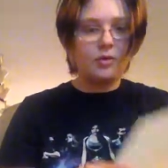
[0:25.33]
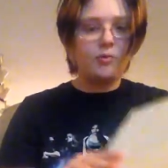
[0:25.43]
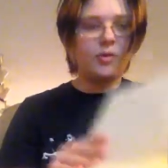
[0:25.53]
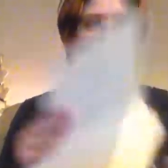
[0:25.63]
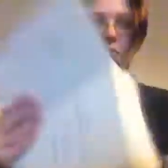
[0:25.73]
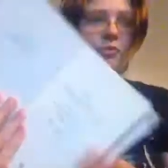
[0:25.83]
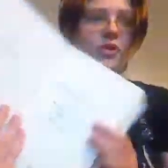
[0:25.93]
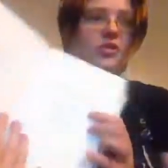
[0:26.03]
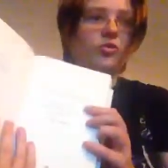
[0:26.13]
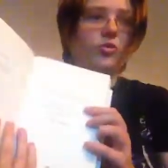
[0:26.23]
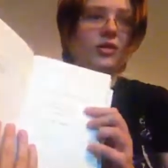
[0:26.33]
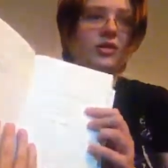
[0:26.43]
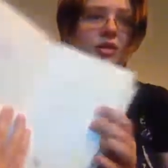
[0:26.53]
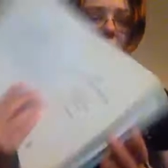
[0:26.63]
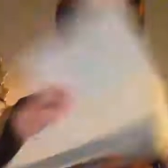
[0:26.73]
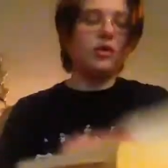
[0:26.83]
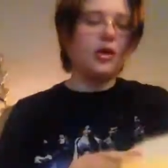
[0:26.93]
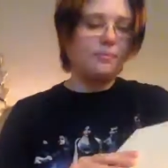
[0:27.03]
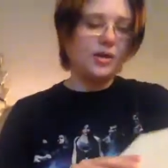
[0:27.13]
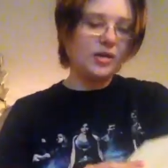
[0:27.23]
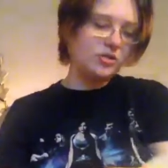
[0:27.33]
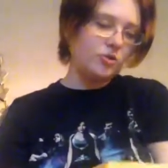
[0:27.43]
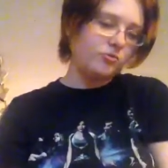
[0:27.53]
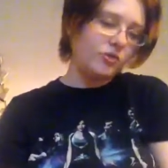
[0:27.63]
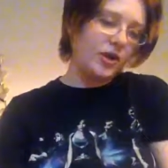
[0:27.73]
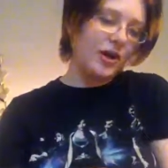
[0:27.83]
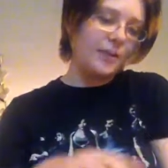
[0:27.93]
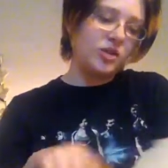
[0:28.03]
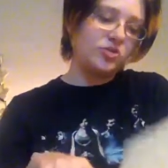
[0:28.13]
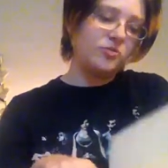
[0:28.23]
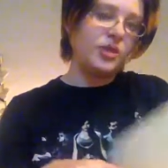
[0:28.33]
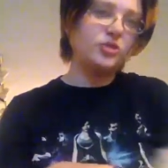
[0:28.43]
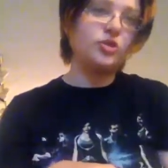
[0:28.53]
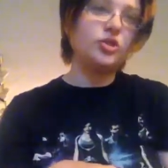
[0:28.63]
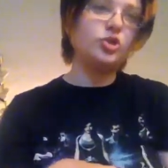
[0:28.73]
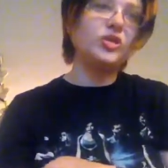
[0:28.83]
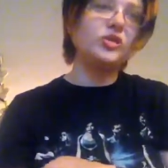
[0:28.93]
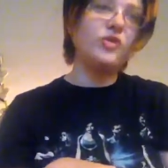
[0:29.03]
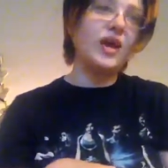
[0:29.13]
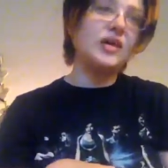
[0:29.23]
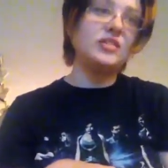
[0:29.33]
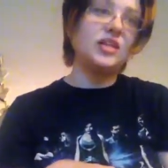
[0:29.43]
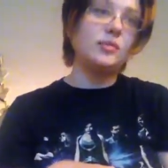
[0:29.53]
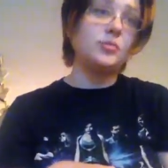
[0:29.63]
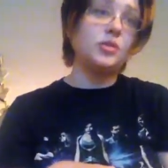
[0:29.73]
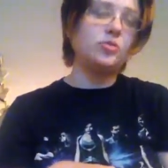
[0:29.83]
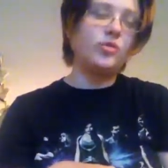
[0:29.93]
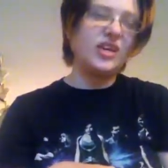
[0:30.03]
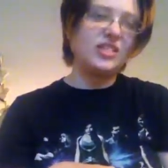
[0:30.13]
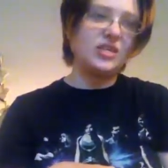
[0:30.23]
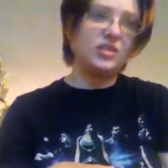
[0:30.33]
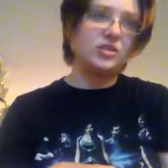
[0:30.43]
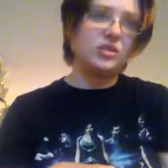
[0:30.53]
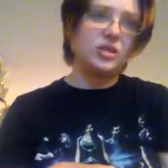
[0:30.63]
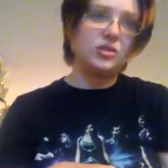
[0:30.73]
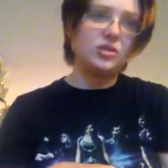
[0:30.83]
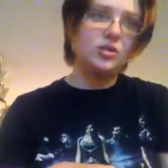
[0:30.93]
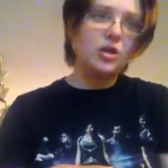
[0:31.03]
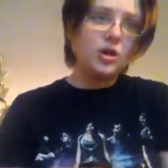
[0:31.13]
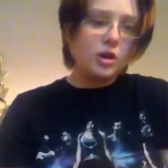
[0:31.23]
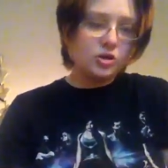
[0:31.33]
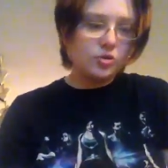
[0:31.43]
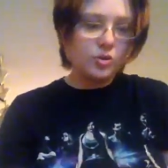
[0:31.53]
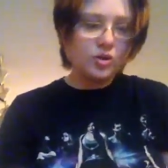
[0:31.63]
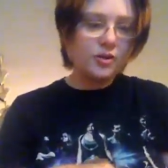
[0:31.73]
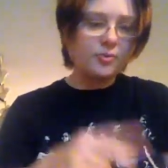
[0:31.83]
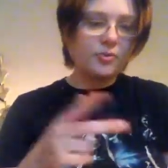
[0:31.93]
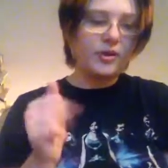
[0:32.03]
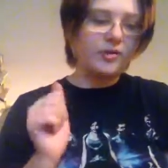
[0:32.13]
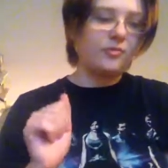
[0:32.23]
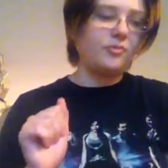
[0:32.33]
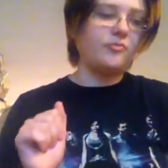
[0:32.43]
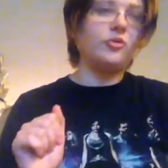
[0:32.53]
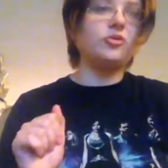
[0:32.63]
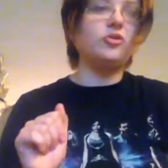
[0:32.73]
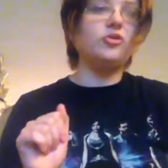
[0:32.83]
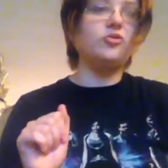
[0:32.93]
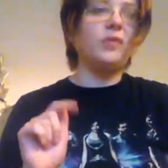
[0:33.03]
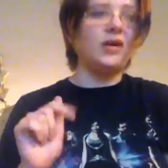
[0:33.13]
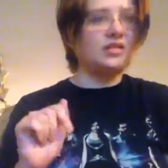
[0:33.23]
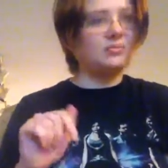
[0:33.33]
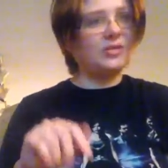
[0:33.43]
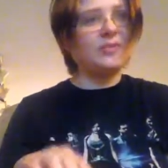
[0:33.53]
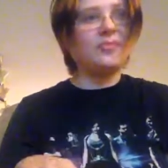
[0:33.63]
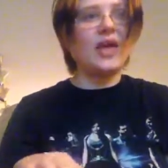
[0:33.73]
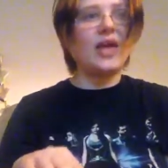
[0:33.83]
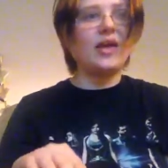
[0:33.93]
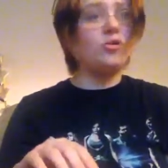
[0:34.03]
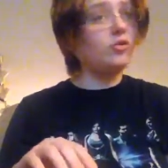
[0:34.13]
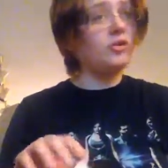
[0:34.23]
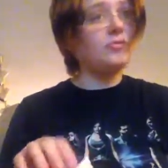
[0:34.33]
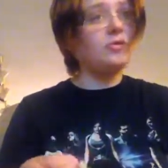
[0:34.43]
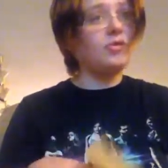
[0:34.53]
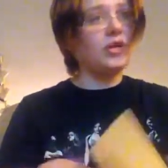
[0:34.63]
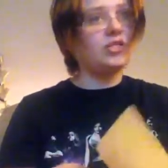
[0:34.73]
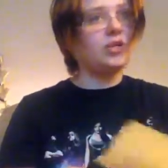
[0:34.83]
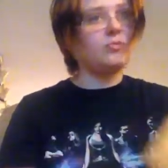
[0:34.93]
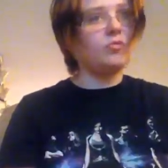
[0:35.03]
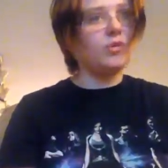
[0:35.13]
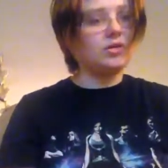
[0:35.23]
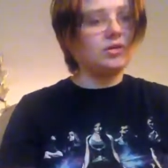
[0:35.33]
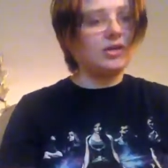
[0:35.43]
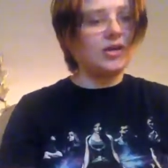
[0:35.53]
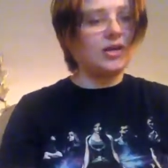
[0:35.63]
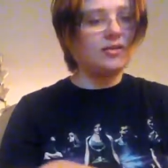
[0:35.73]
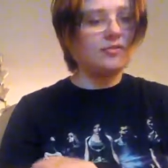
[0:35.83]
with three stories in it. Uh, Pigs Don't Fly, Master of Many Treasures, and Dragon's Egg, but Dragon's Egg sucks. So we'll only be reading from the first two, possibly, and I'll only be reading chapter one today.